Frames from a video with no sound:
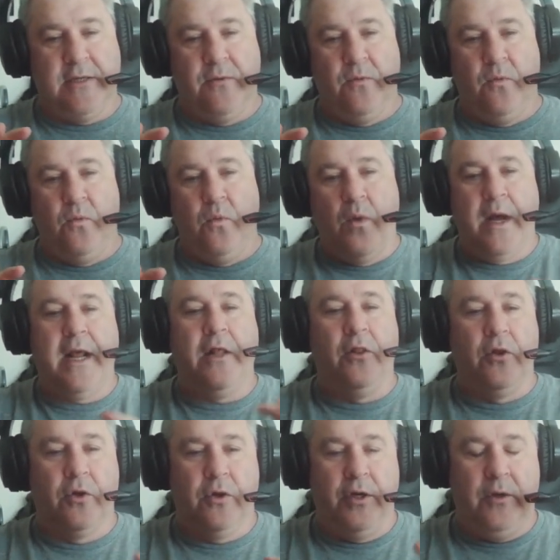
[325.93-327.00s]
what I
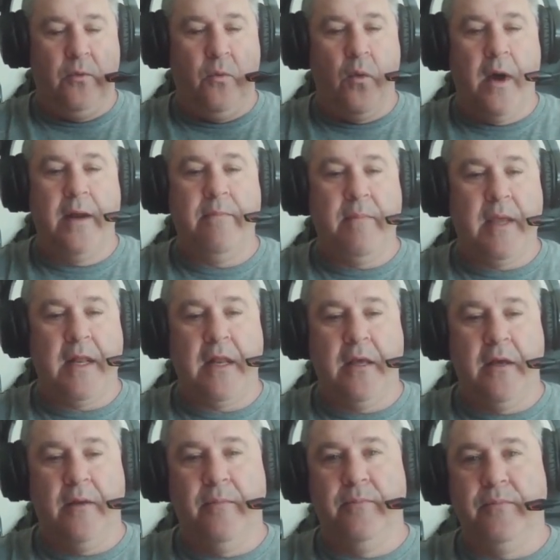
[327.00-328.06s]
learn in one
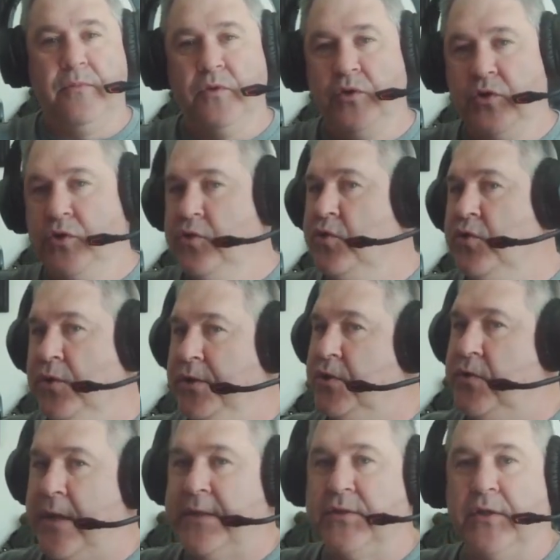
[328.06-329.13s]
medium usually
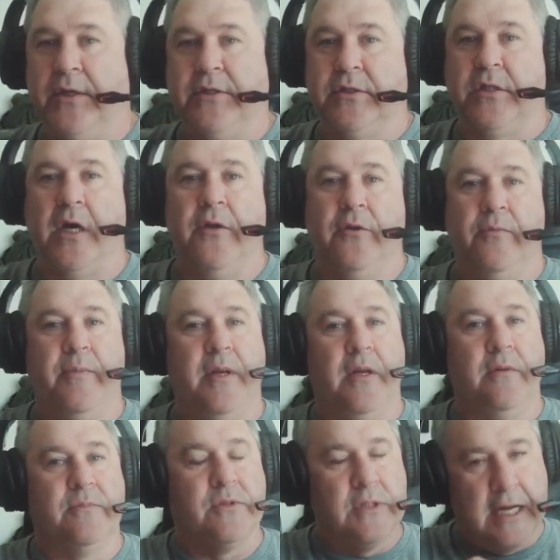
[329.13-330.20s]
translates to other mediums.